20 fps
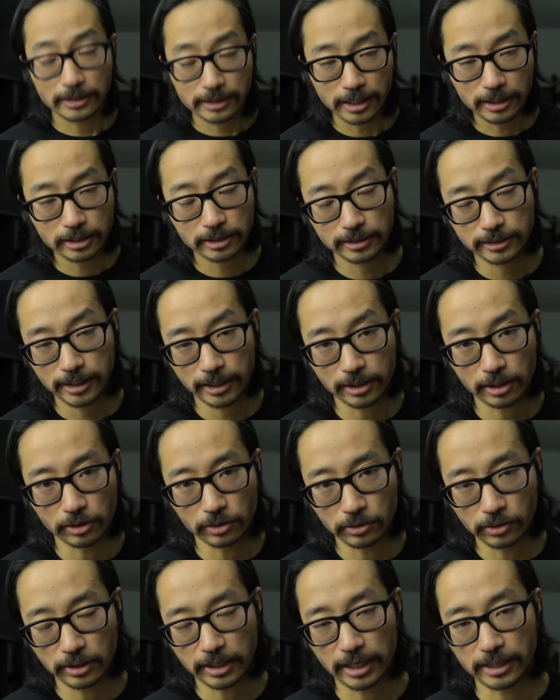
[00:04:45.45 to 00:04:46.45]
Let's actually take
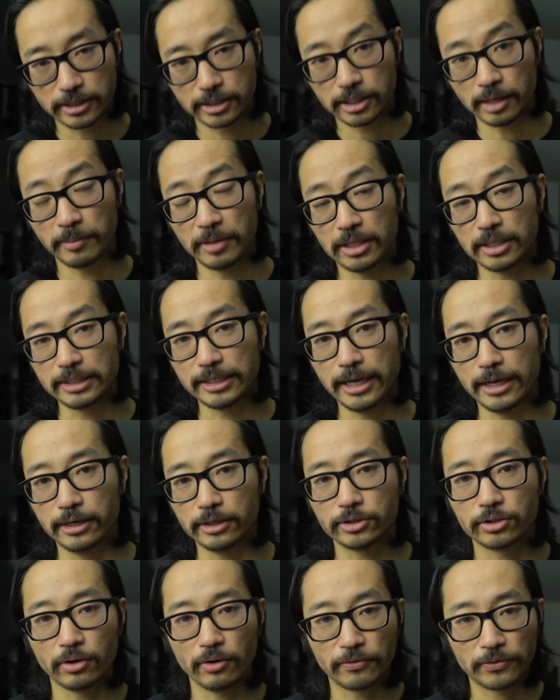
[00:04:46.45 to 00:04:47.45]
a look at some of the
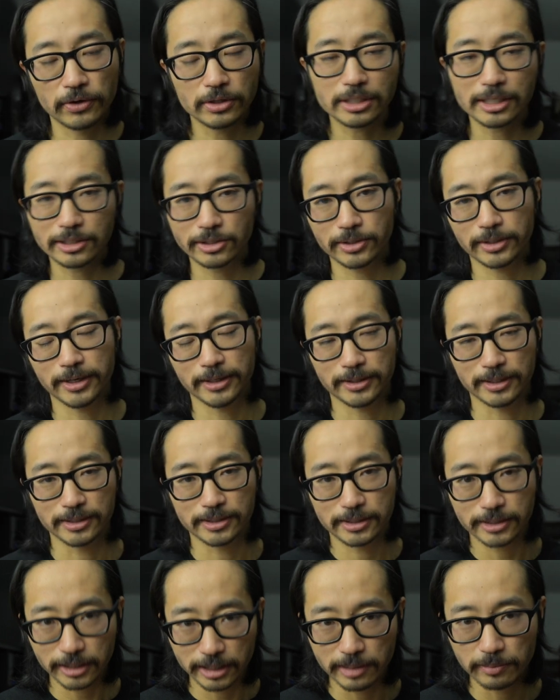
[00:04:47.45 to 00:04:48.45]
data. So first, let's look at the
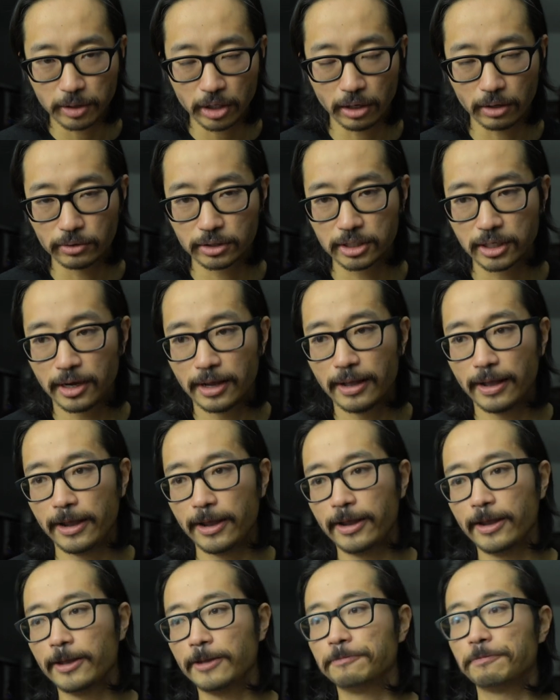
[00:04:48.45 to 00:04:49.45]
sleep coach,
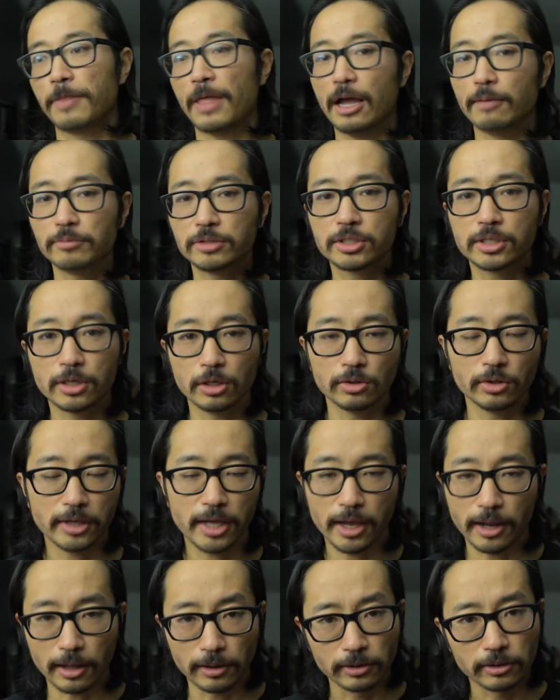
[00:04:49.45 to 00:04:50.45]
and I'm just gonna
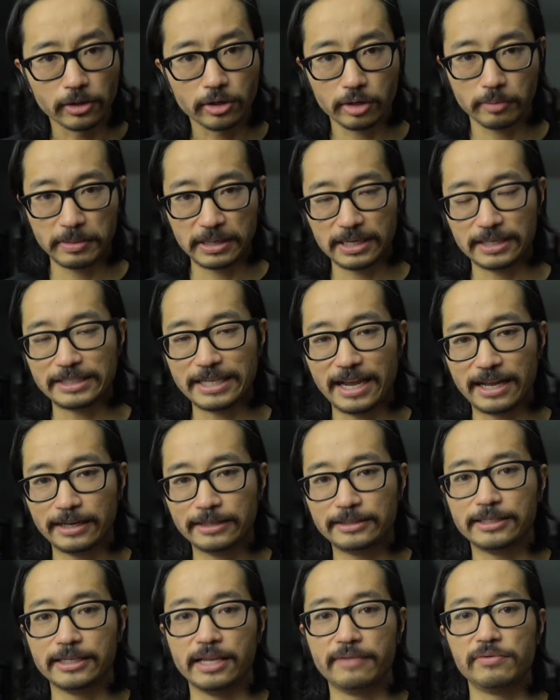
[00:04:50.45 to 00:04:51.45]
look at a little bit of
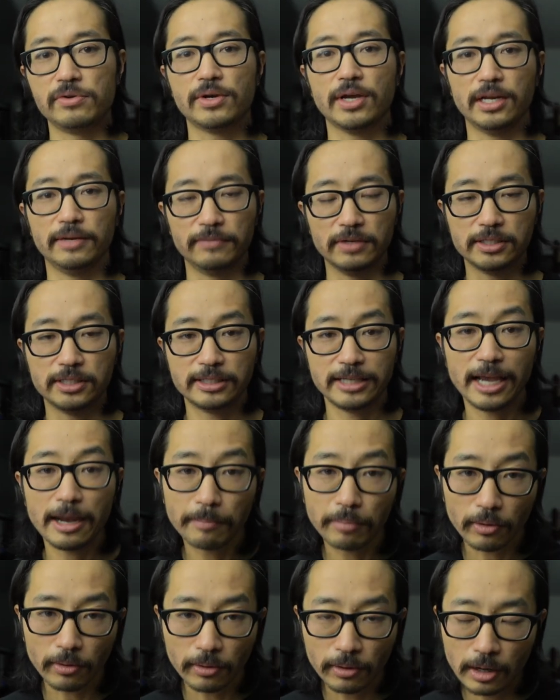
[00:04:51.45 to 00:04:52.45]
data to give you kind of a
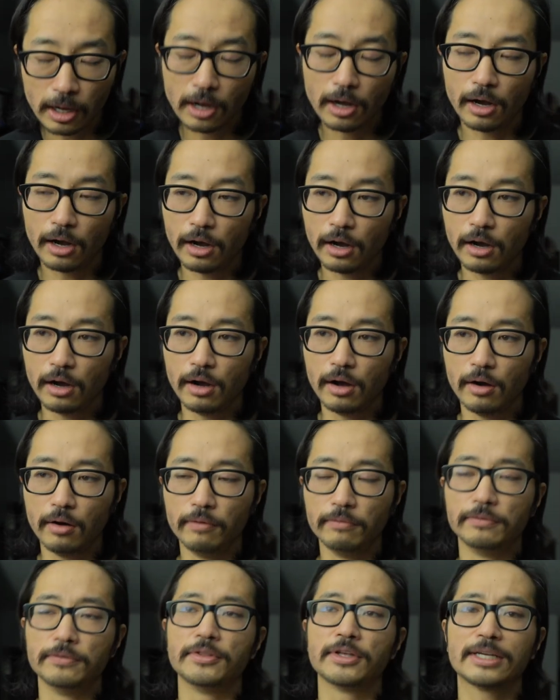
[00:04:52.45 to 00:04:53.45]
sample
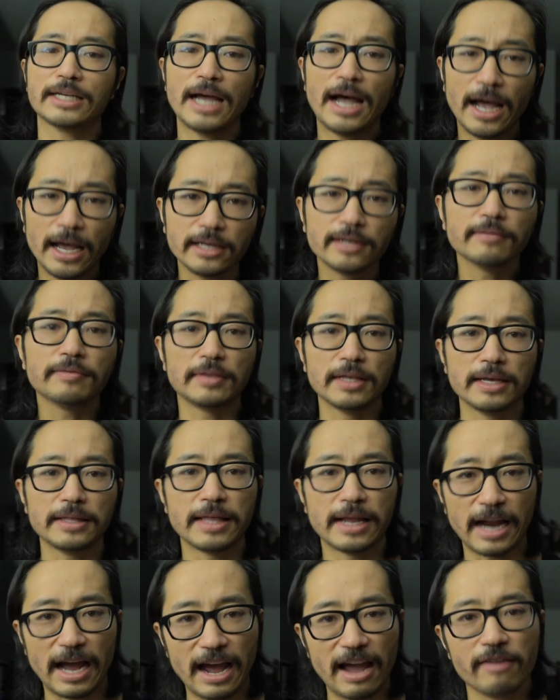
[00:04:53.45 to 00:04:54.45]
of the kind of thing
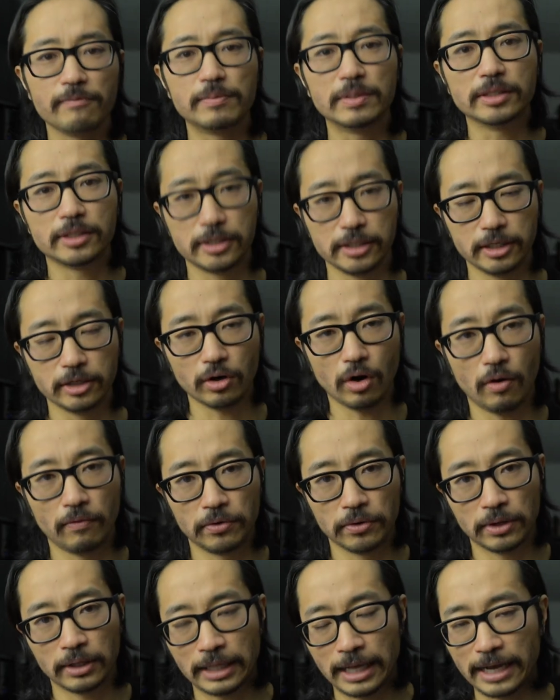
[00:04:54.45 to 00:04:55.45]
that I've been seeing
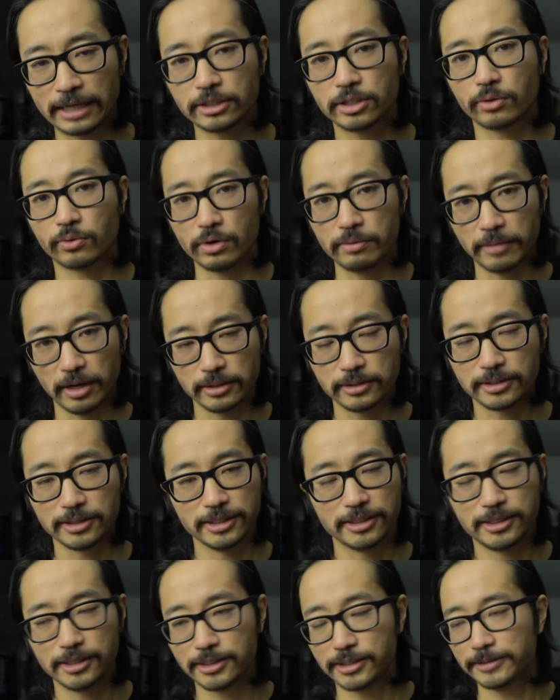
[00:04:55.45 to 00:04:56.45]
over the last 3 months.
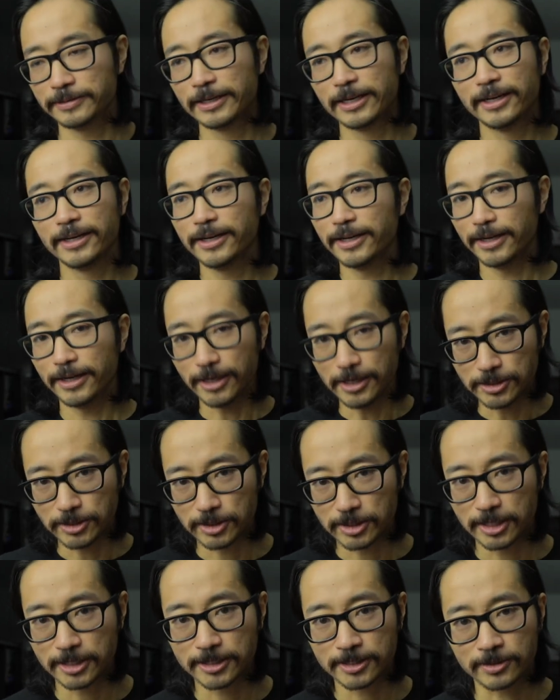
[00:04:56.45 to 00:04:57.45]
This isn't a
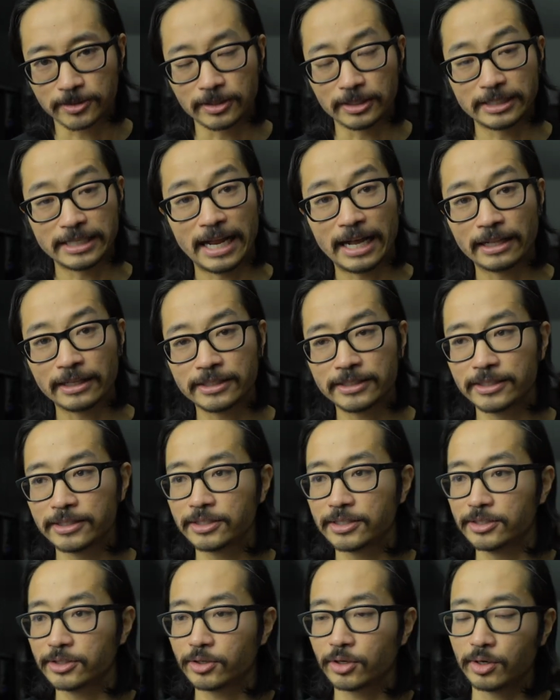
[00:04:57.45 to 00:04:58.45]
statistical
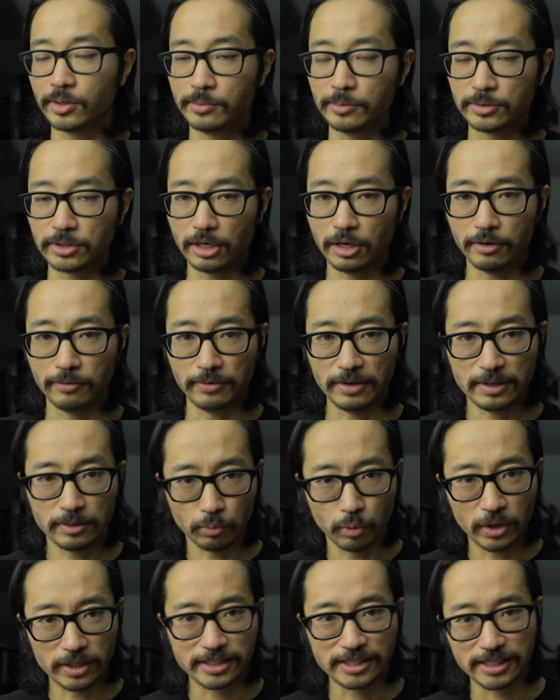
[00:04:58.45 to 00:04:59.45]
analysis in terms of,
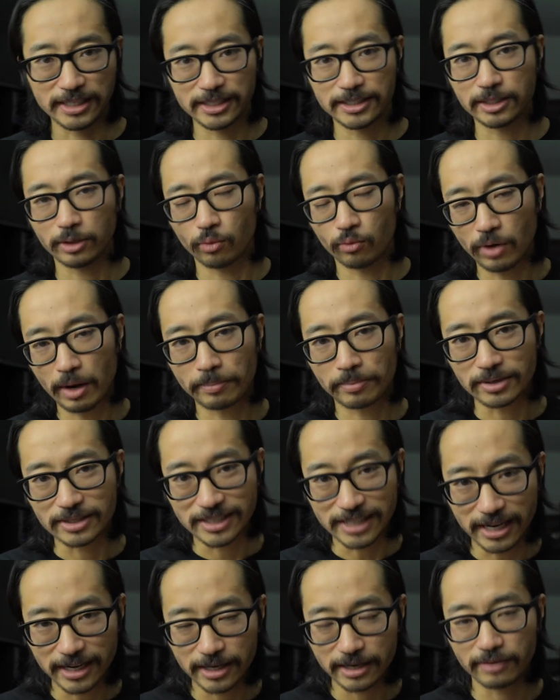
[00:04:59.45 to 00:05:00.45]
was this
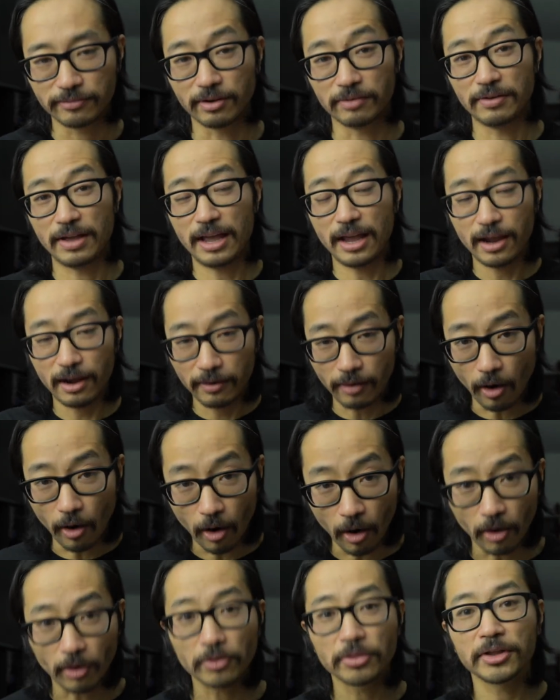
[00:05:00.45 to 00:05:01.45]
representative of
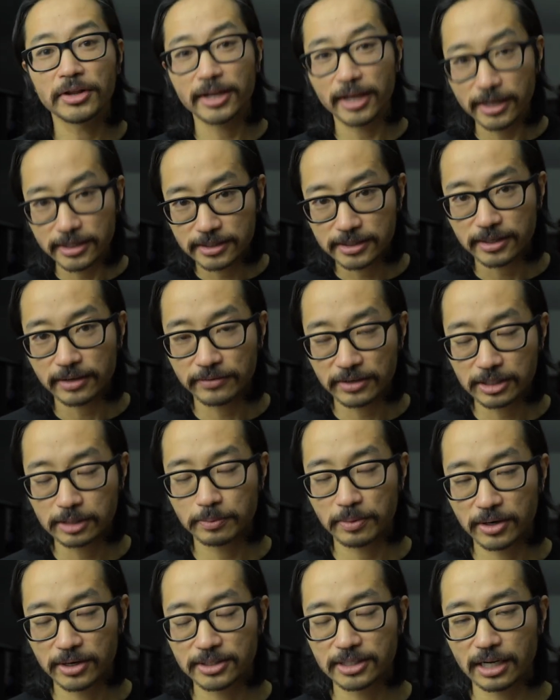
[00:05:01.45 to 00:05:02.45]
all the nights of
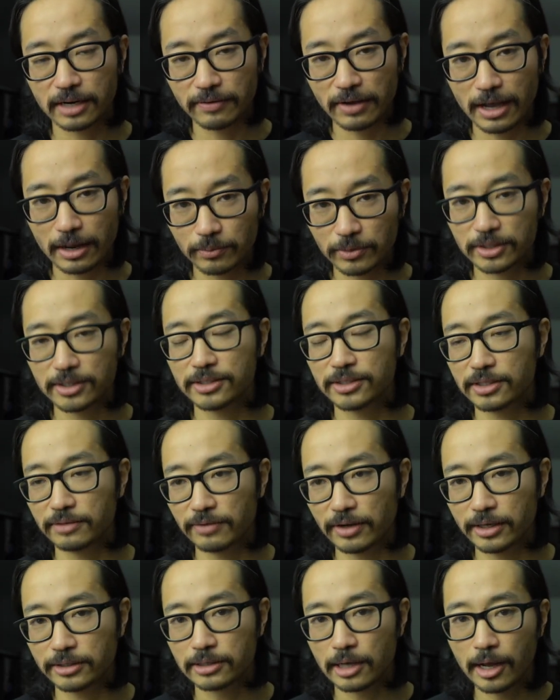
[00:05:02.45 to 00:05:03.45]
experience that I've had with this
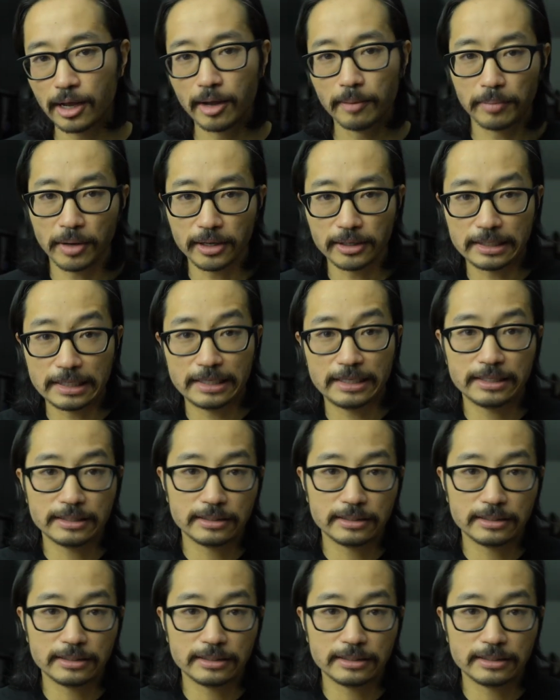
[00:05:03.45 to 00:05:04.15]
device, but it